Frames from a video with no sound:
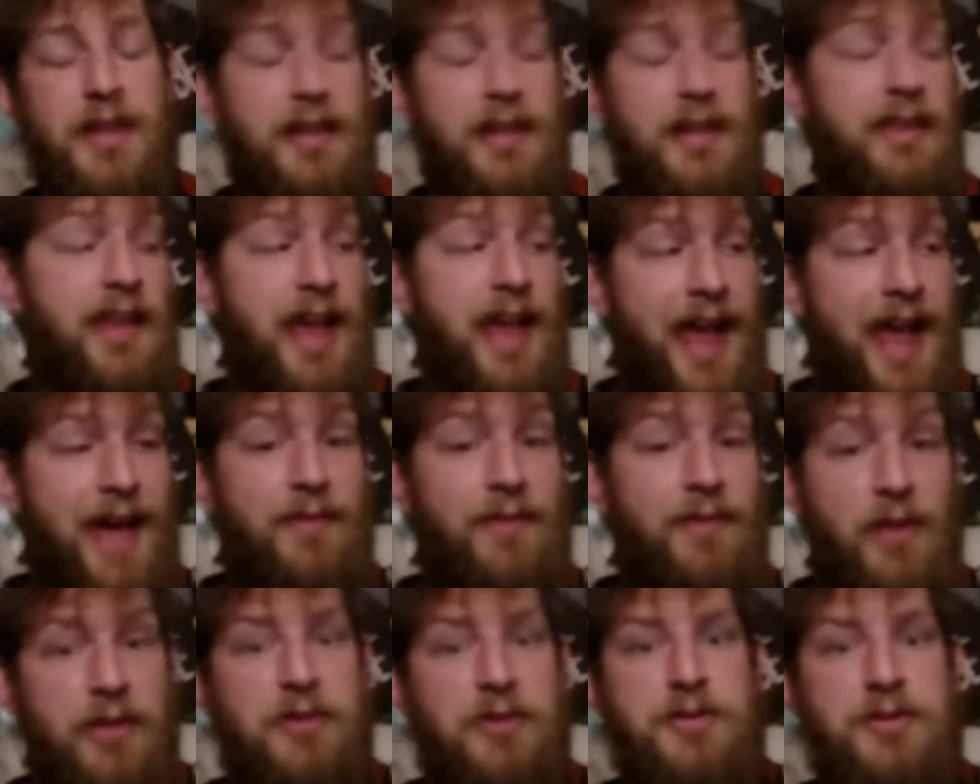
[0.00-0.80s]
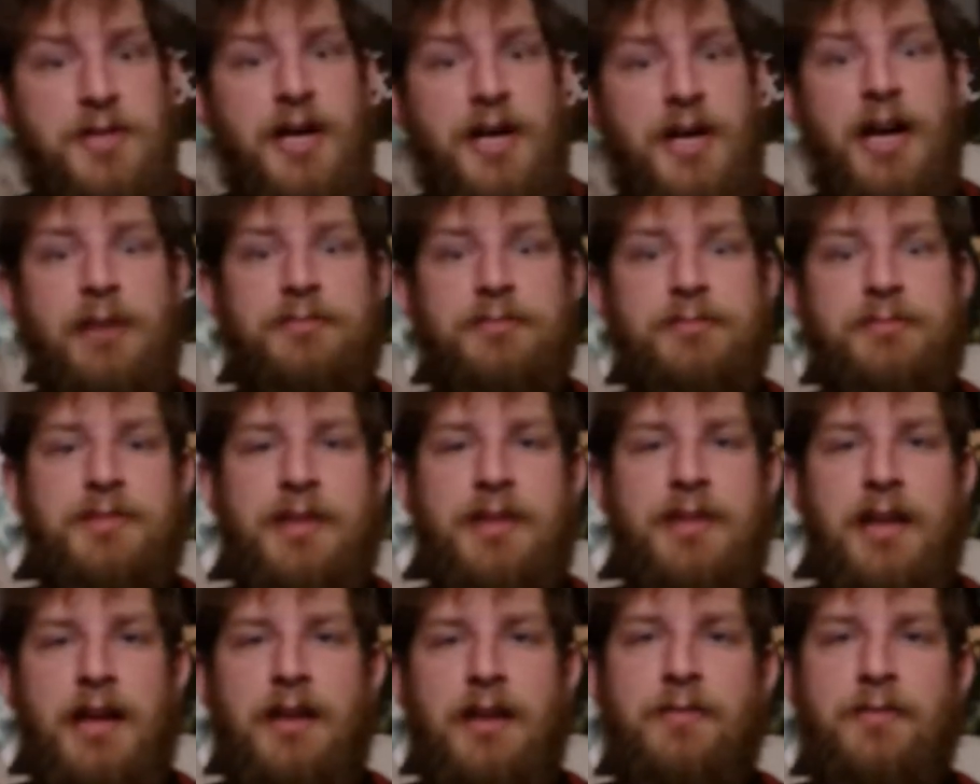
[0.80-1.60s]
They have other jobs.
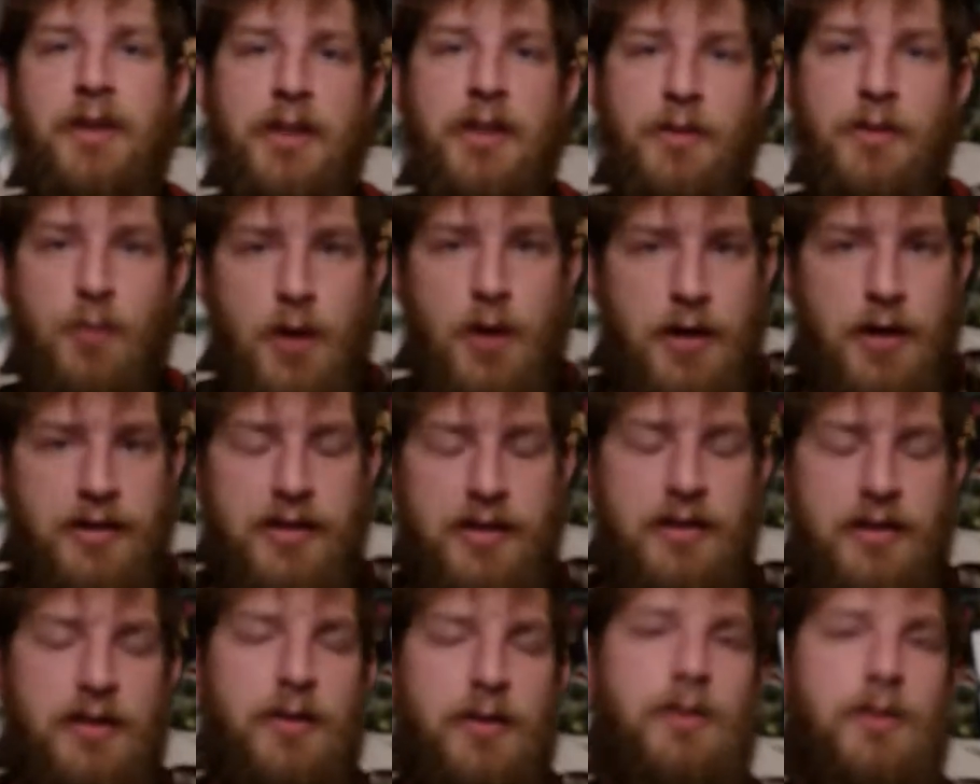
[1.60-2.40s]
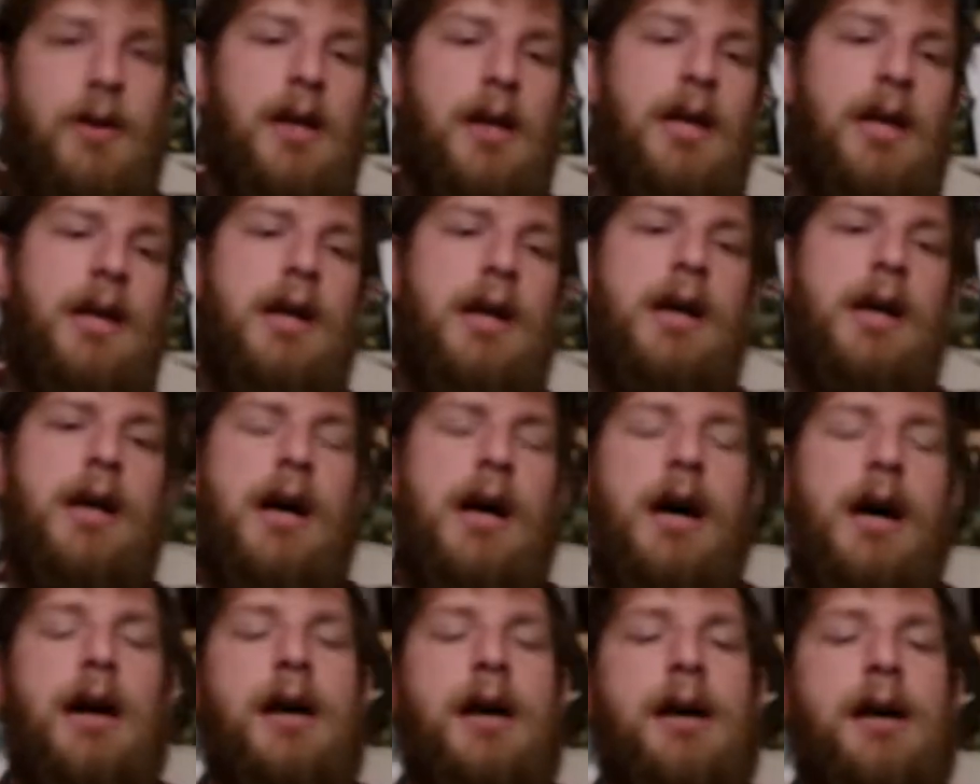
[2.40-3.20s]
They have other work to
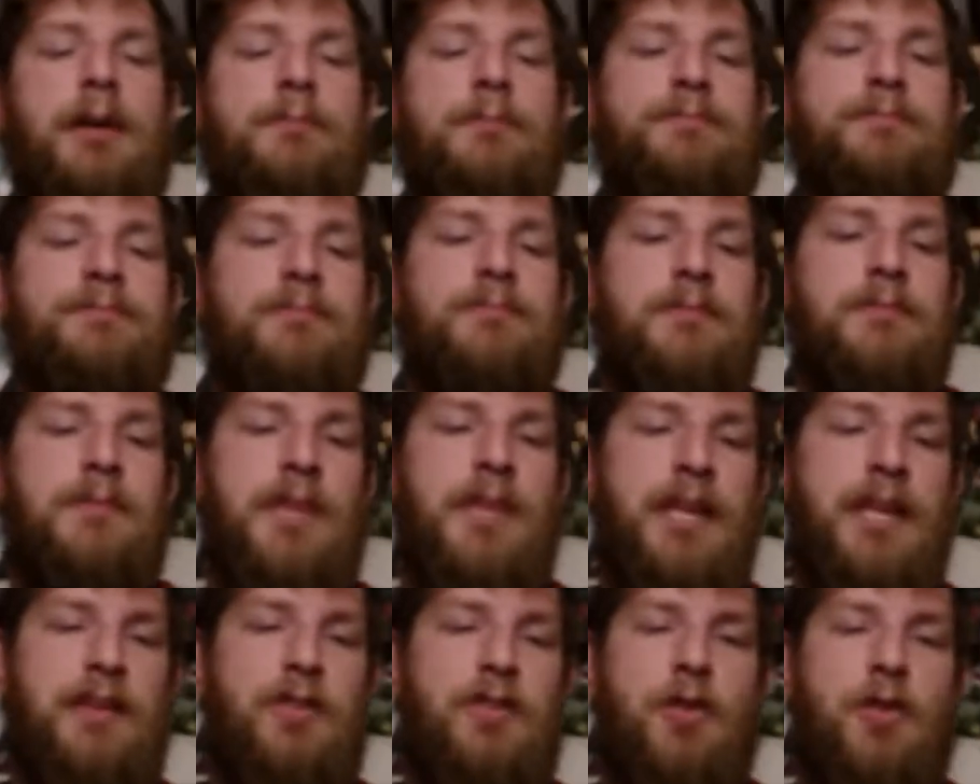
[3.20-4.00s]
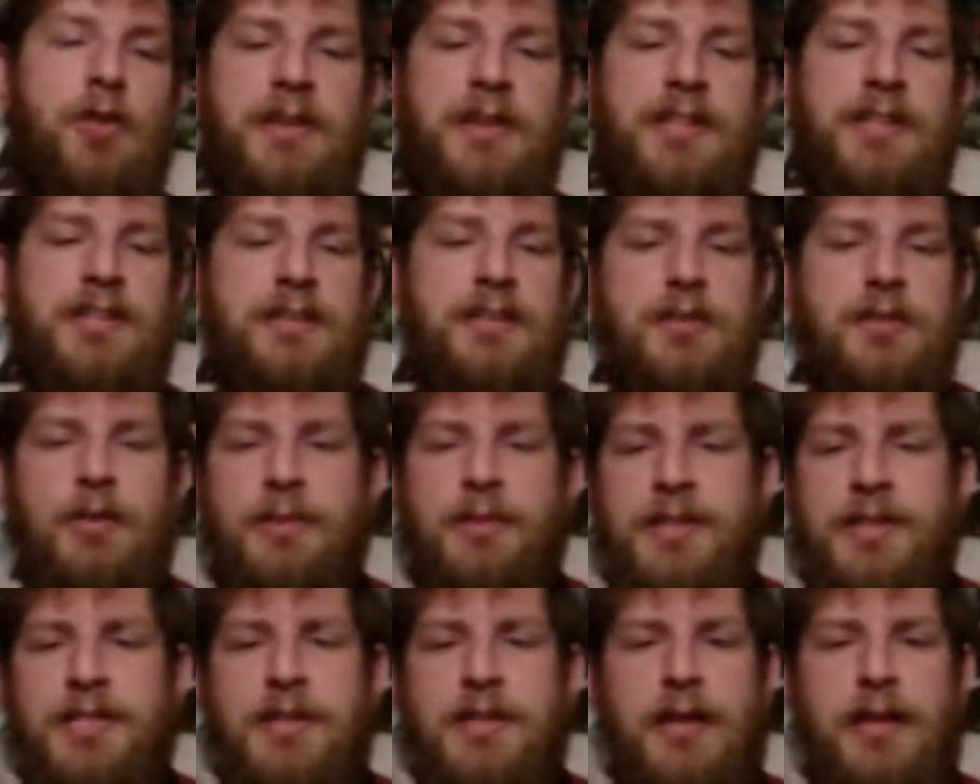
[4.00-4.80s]
do. Like nobody's
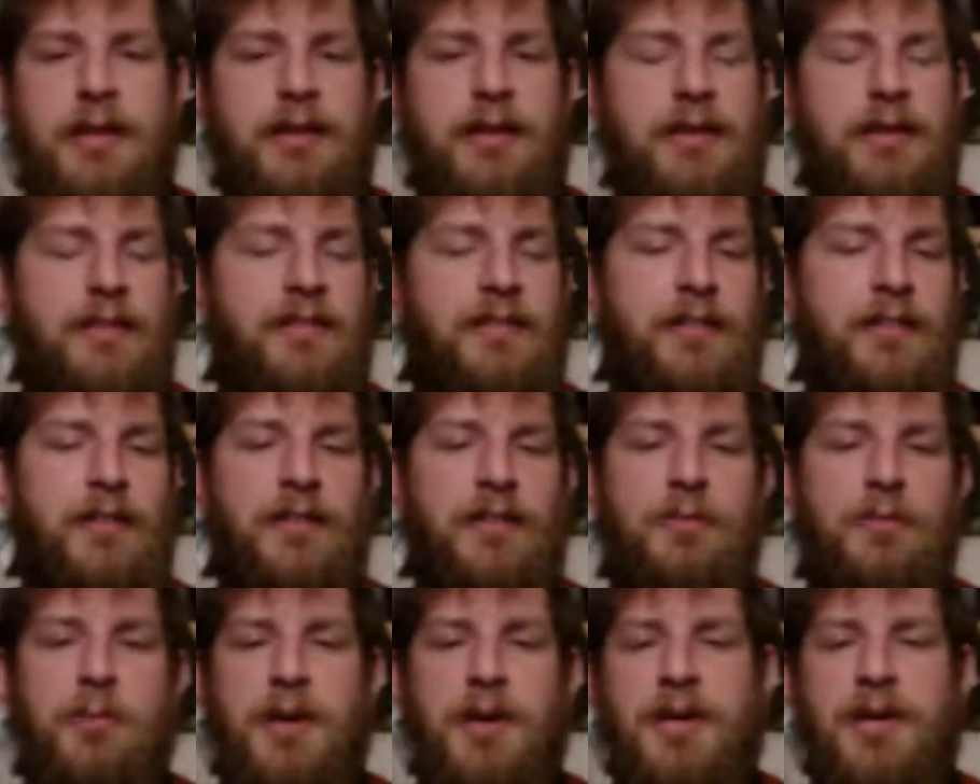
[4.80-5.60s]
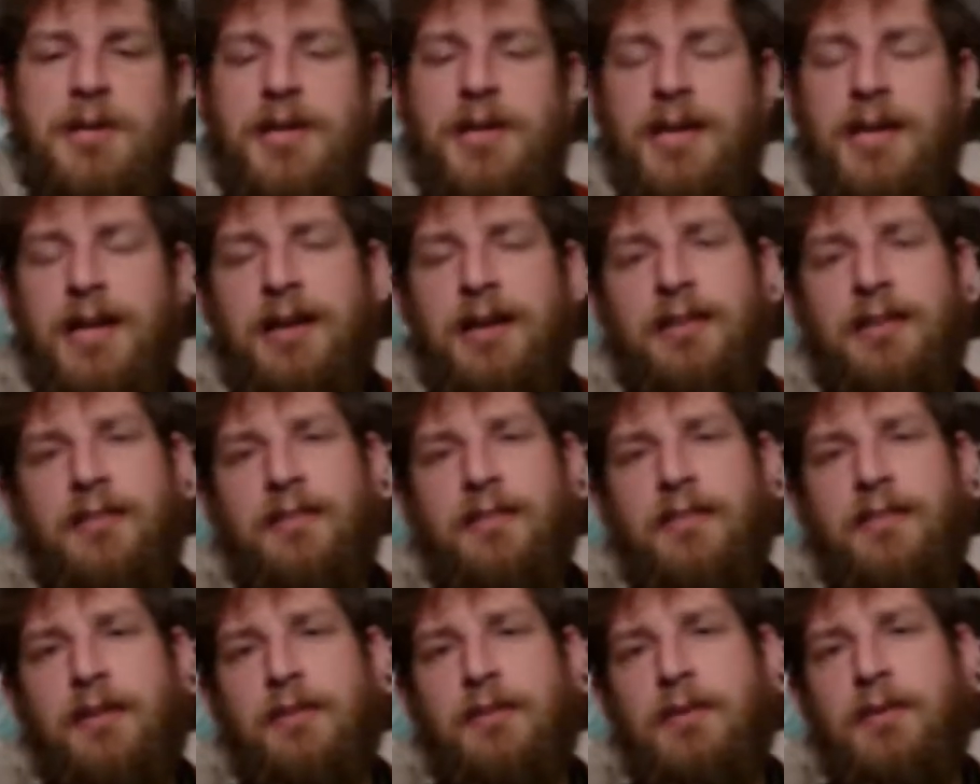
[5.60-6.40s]
collecting a serious paycheck out of this
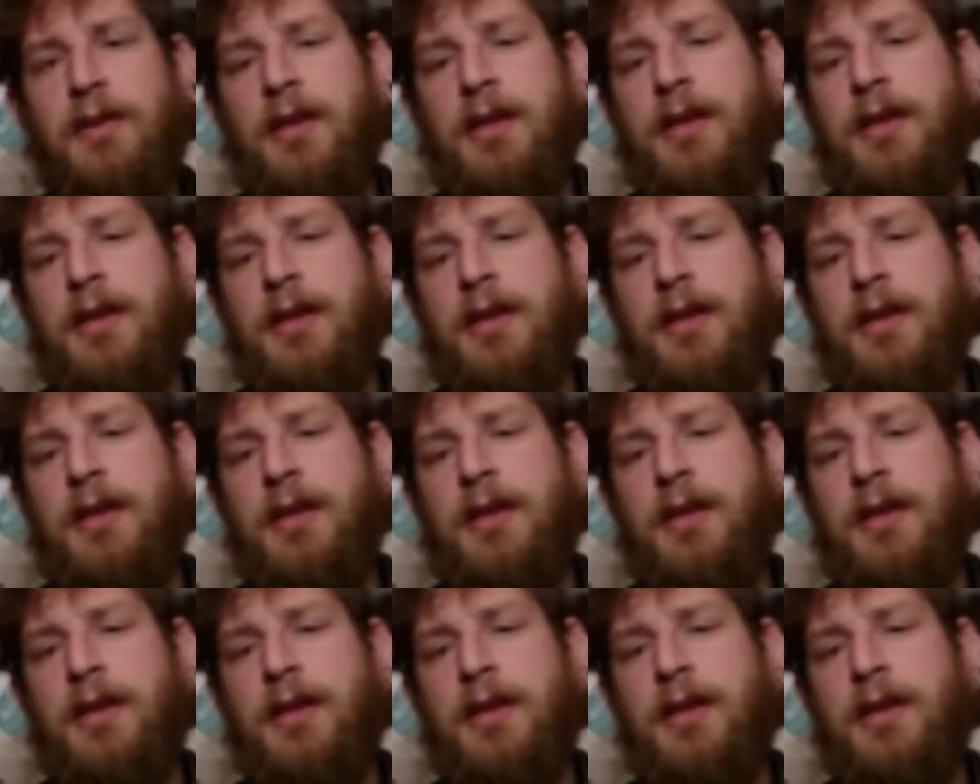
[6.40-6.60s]
stuff.